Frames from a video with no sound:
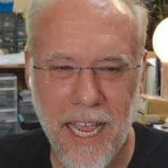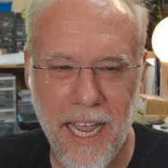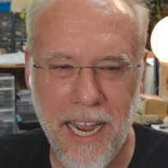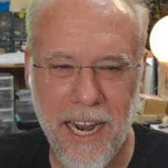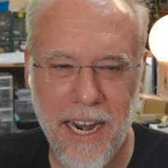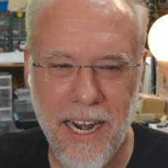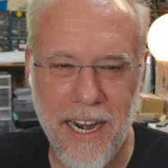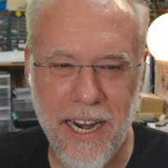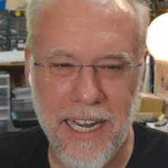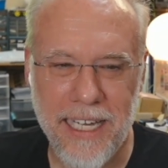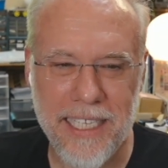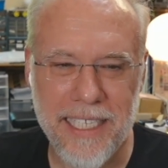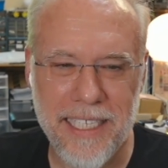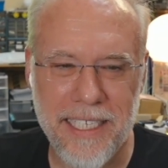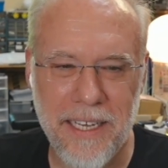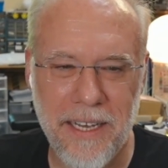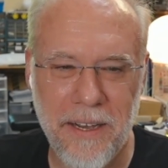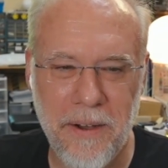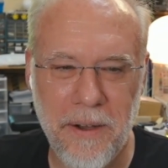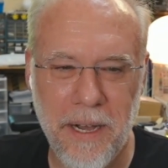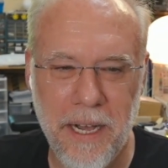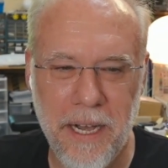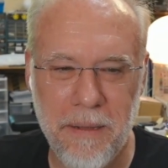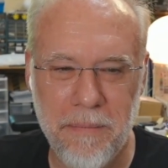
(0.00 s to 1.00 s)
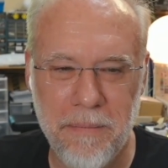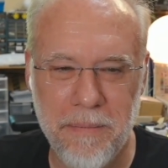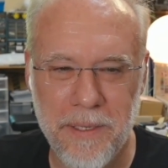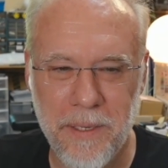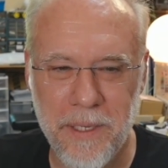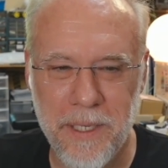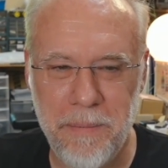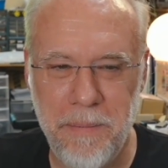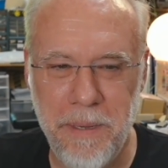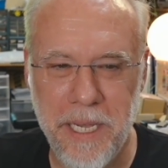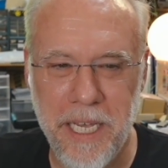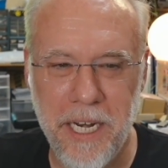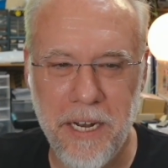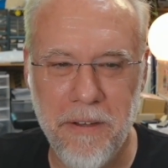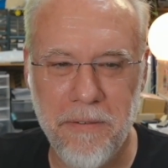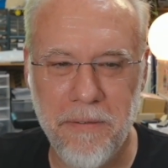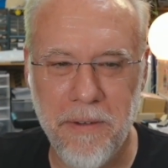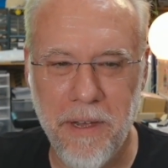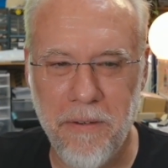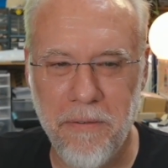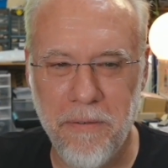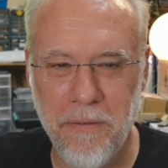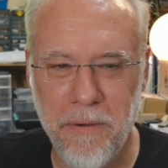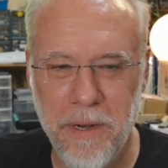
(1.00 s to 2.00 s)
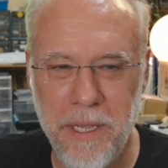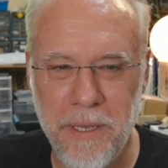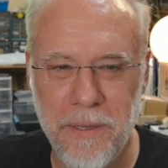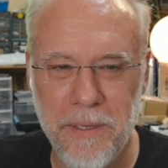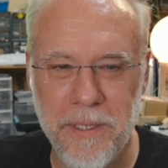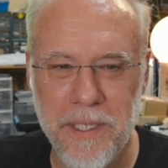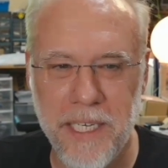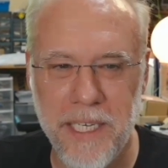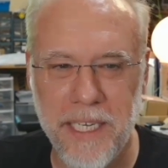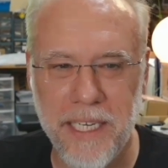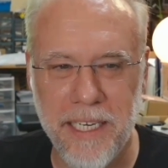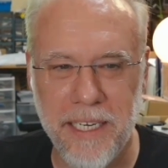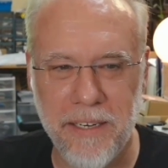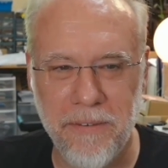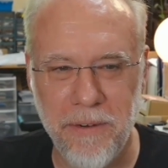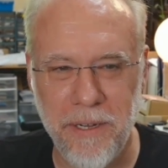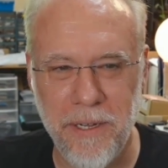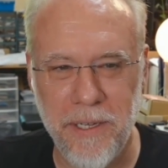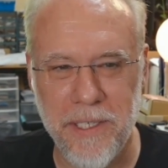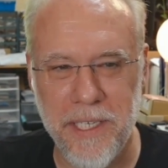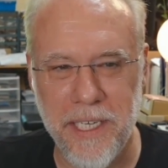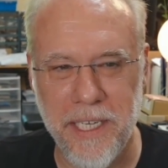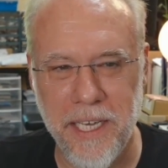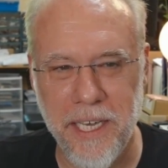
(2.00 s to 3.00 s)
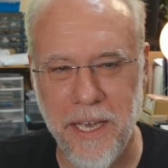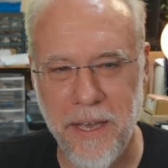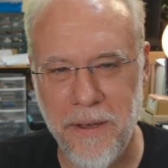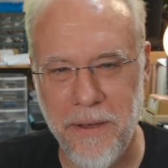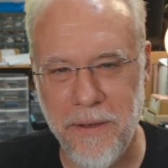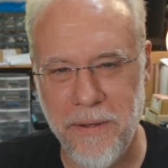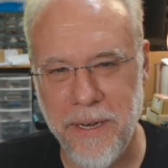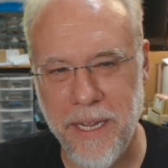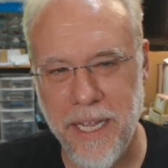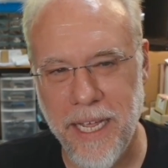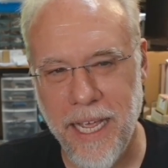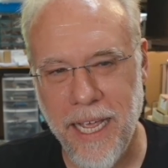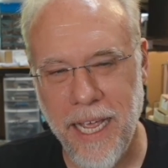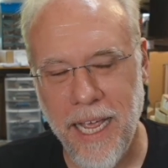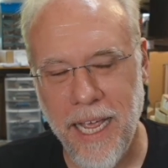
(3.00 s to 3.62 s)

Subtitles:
All right, so speaking of reusing code,